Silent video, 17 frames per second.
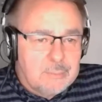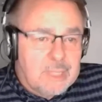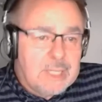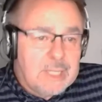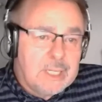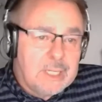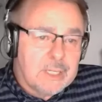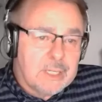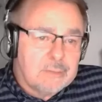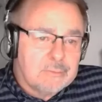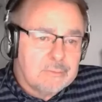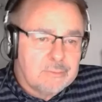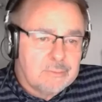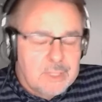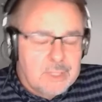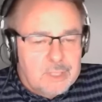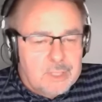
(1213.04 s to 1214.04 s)
many have,
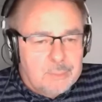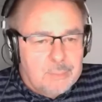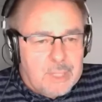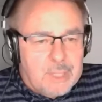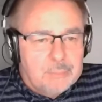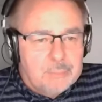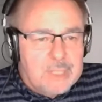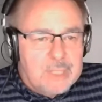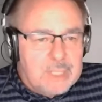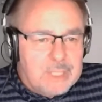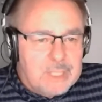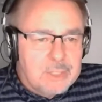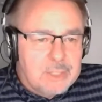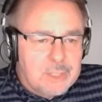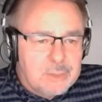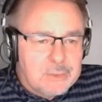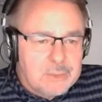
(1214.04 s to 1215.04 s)
but many
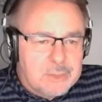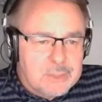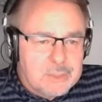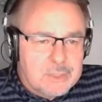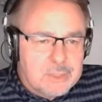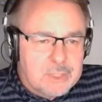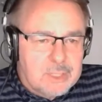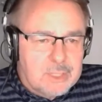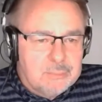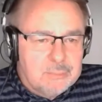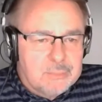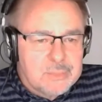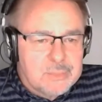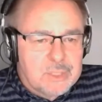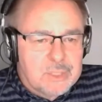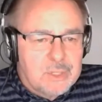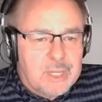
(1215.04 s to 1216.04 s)
don't.
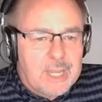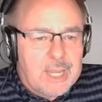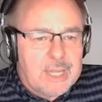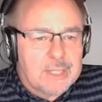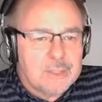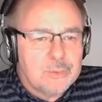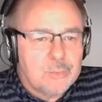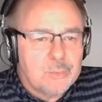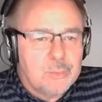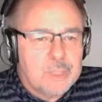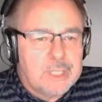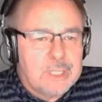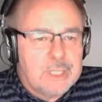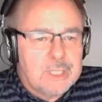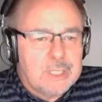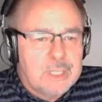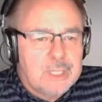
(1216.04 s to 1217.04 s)
So how do
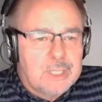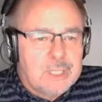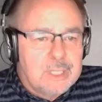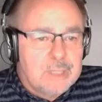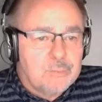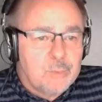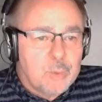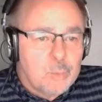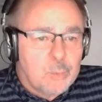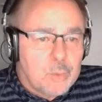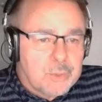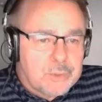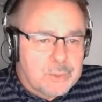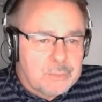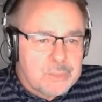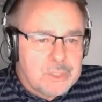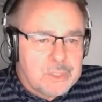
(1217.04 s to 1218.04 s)
we, if we
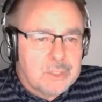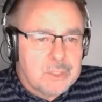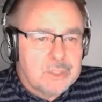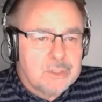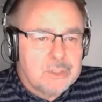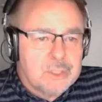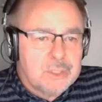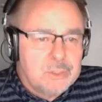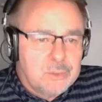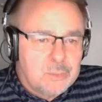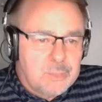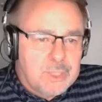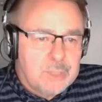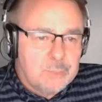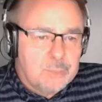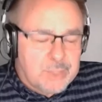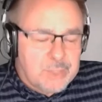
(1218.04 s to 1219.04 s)
want them to continue
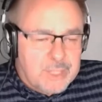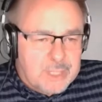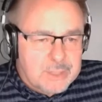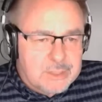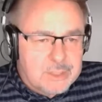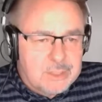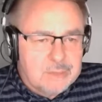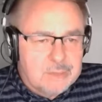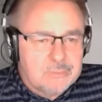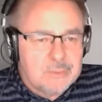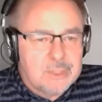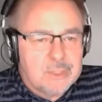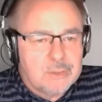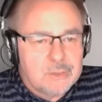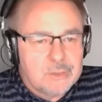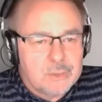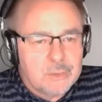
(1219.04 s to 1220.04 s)
being productive
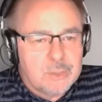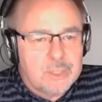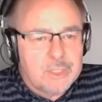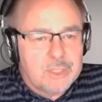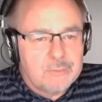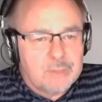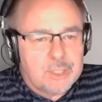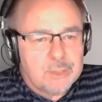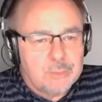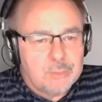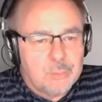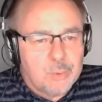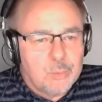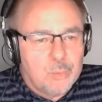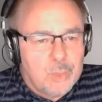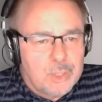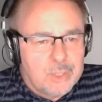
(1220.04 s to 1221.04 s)
and doing their
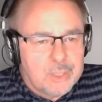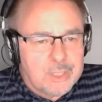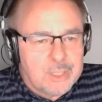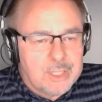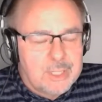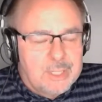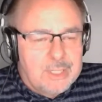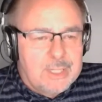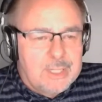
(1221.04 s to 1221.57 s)
valuable work,